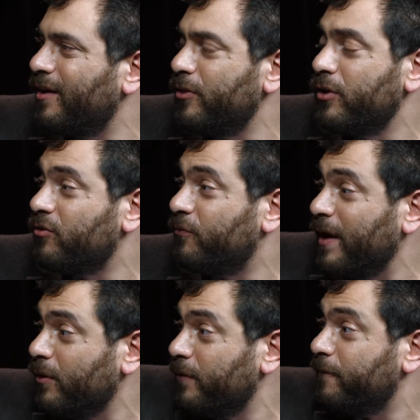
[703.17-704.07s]
this
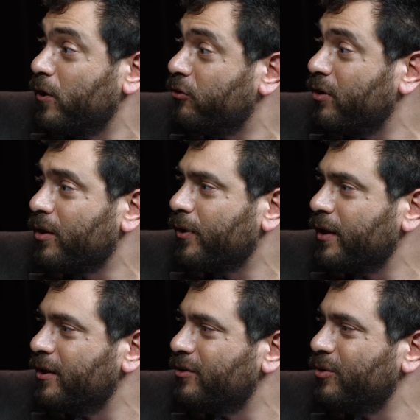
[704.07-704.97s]
failed
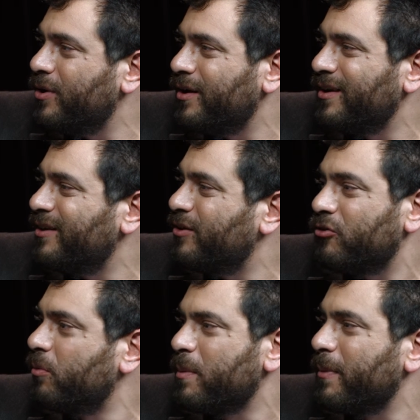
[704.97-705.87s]
functionary, into
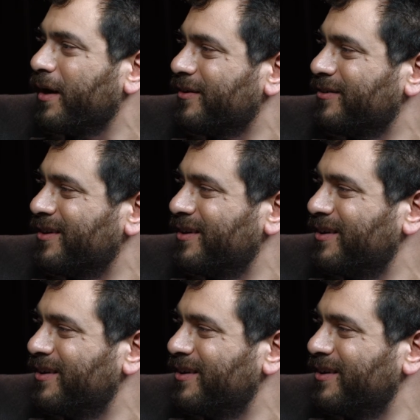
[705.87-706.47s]
Supermax.